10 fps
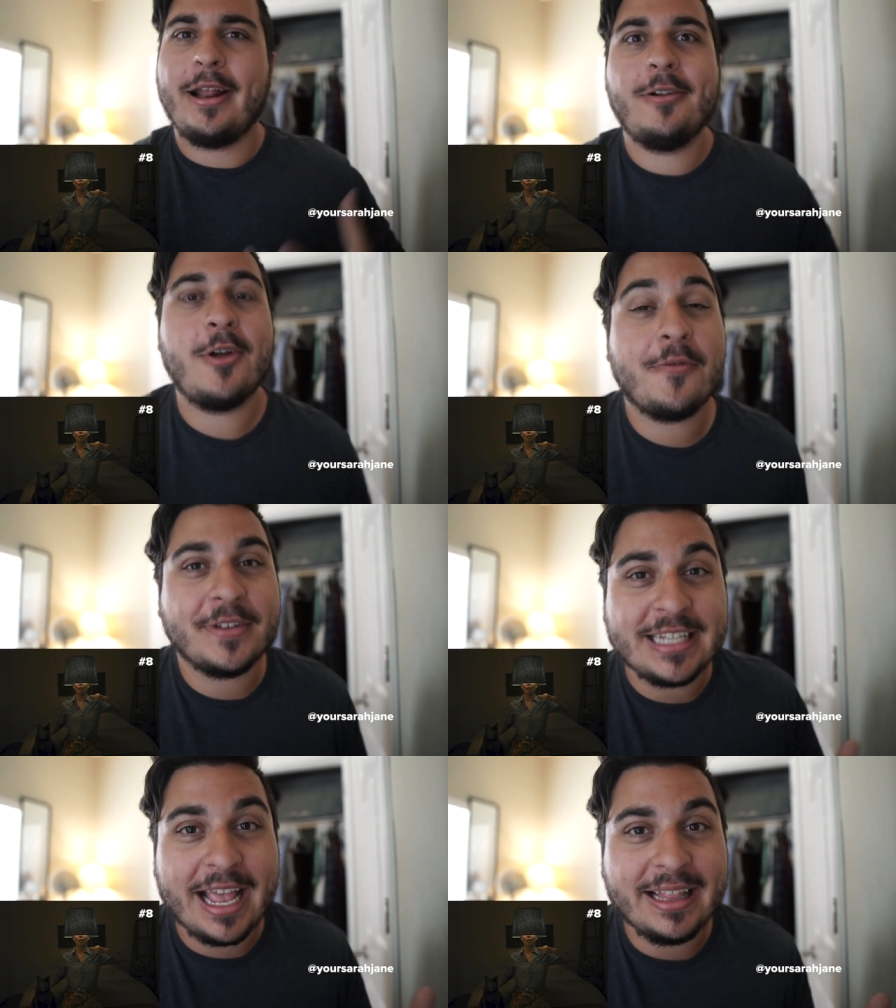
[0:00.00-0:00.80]
I don't know if
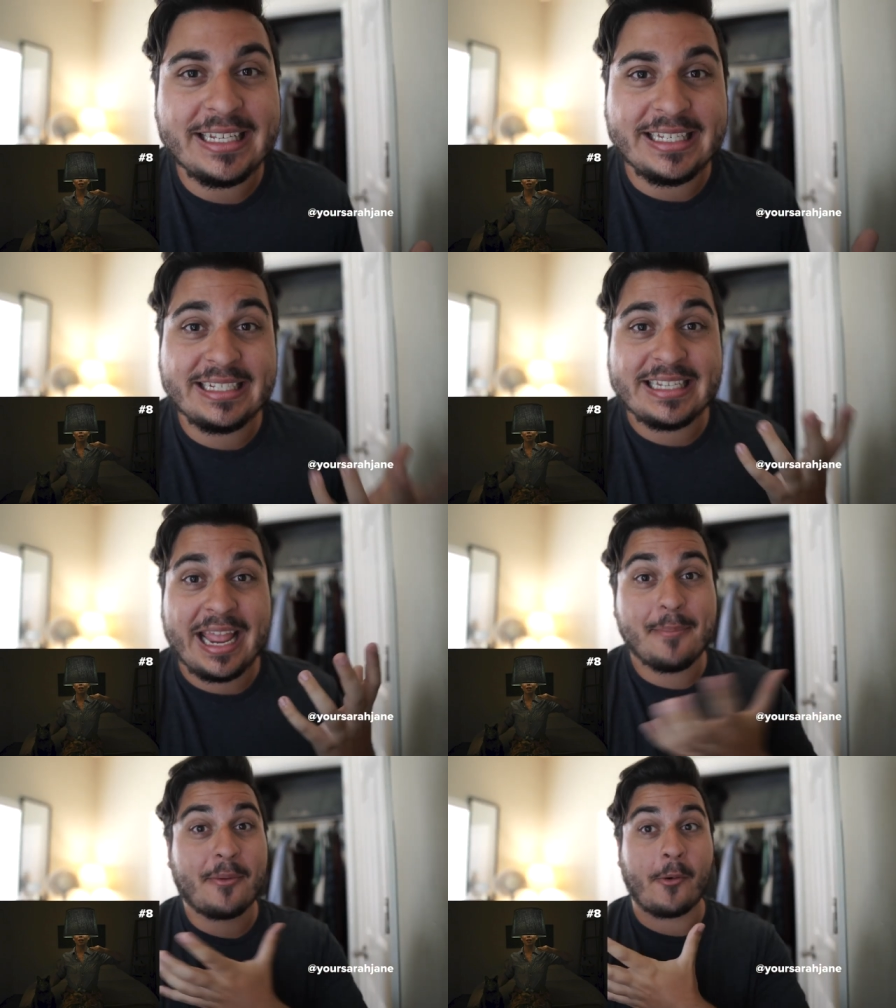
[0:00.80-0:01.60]
it's L E D
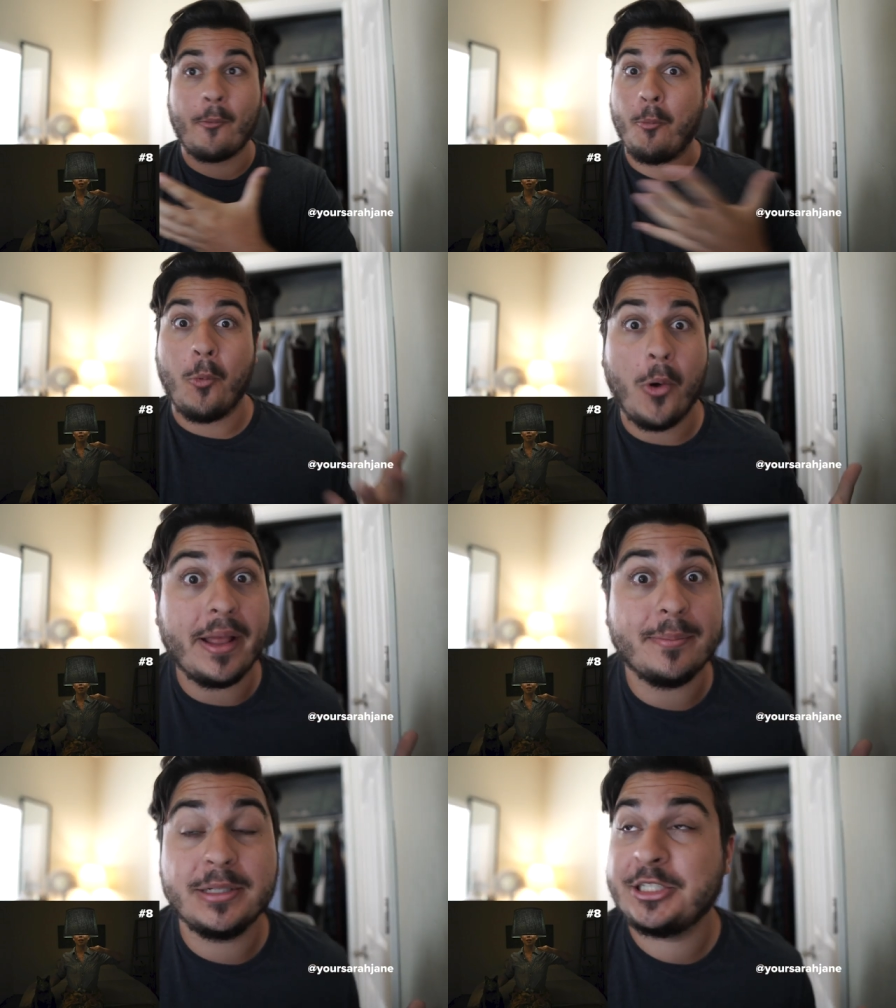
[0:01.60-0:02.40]
tape or
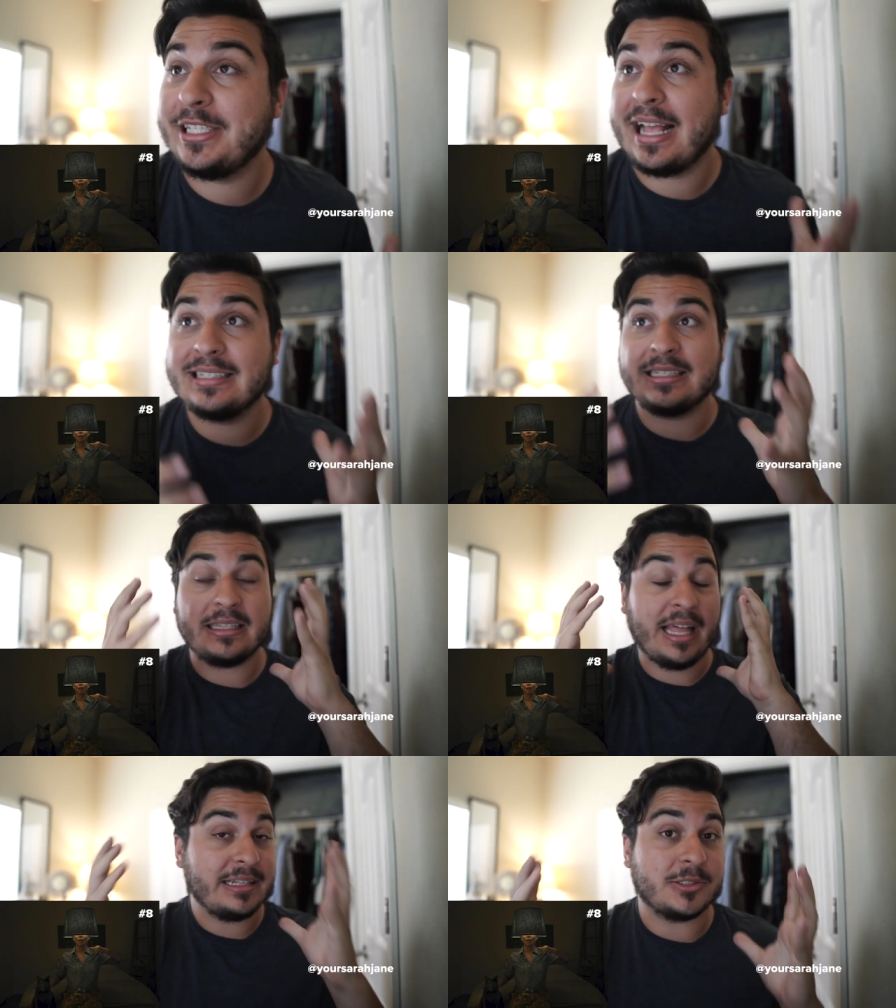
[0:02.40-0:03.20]
what, but she has a
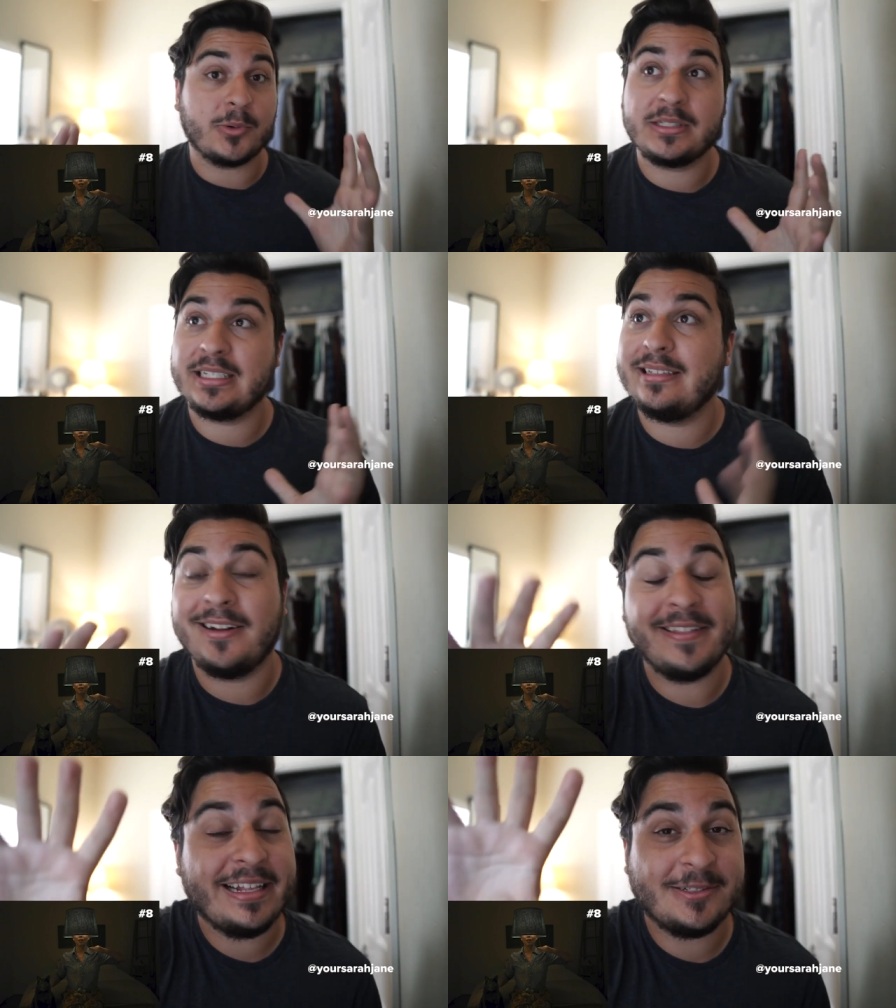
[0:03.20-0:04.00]
light source in
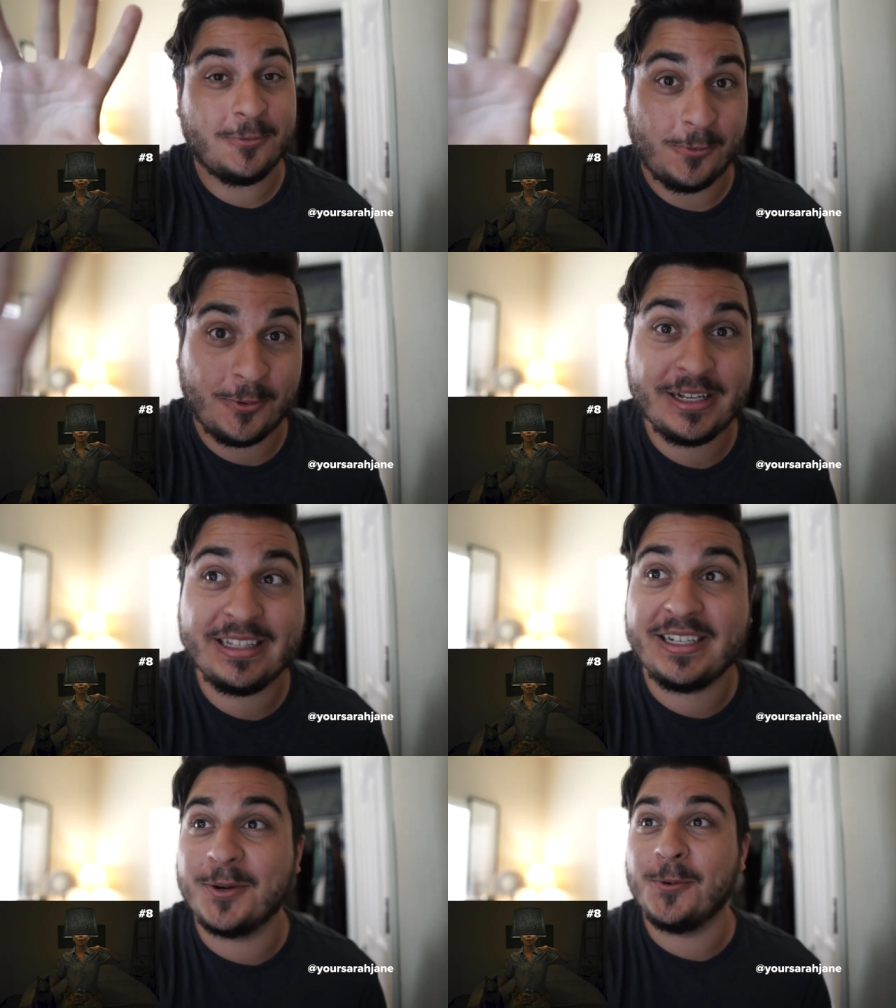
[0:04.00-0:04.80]
there that's
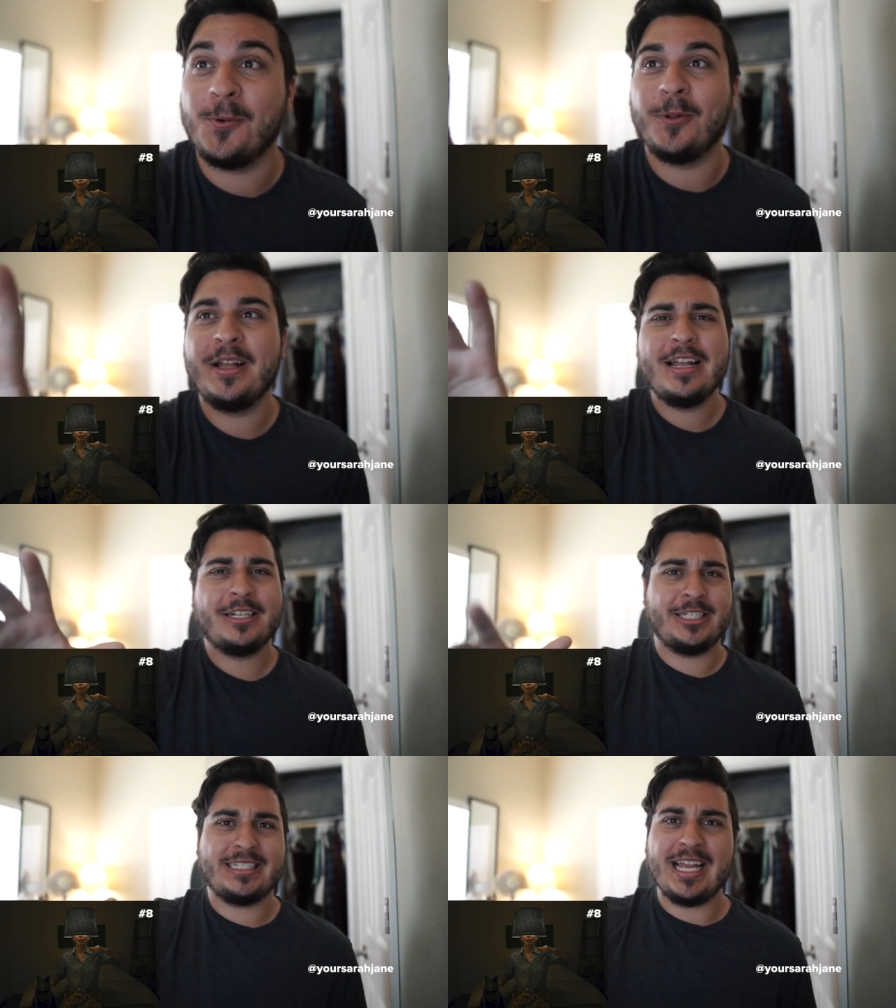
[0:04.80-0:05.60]
really cool.
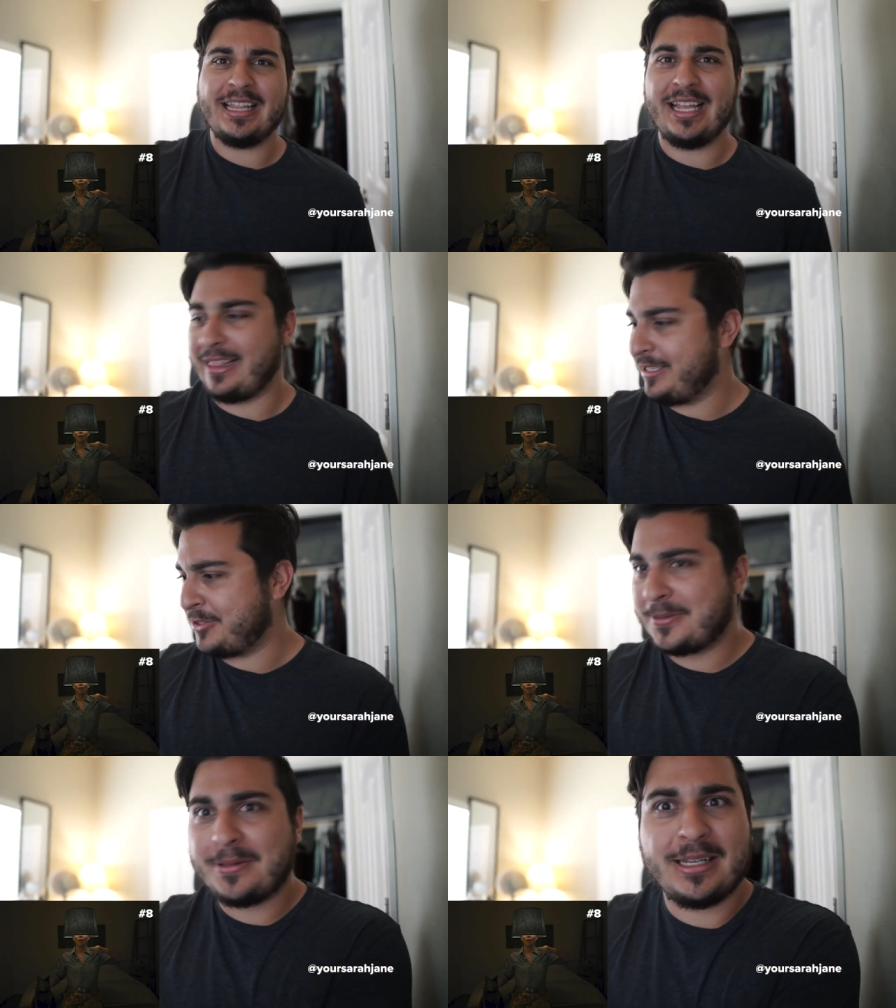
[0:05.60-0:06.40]
She's got like
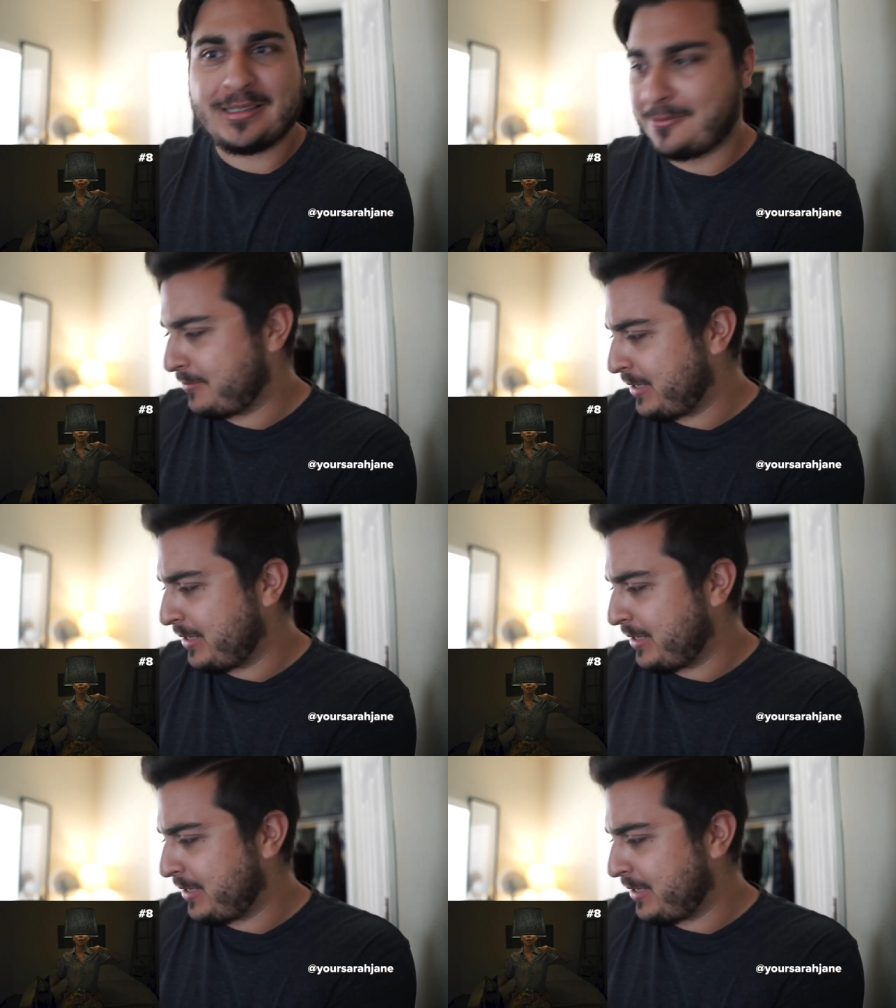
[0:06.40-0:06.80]
this, this